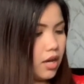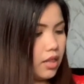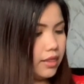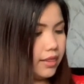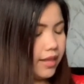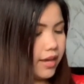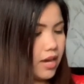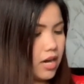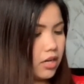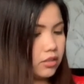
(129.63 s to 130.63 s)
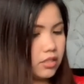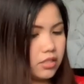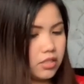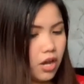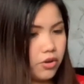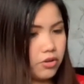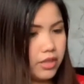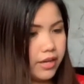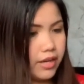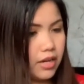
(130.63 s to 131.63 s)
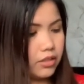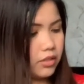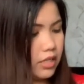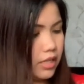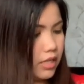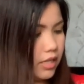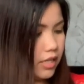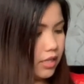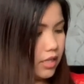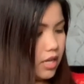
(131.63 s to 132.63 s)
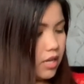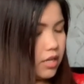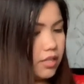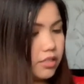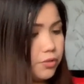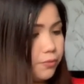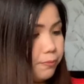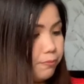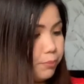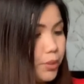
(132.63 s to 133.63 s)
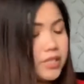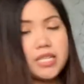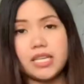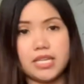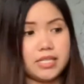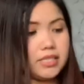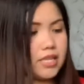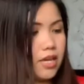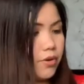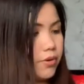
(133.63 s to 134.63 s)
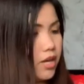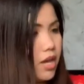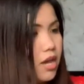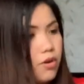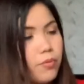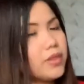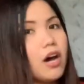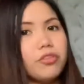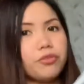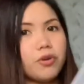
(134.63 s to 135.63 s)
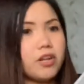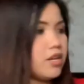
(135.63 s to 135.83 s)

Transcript: layout. This is how you lay out it. It's pretty easy, okay, without reading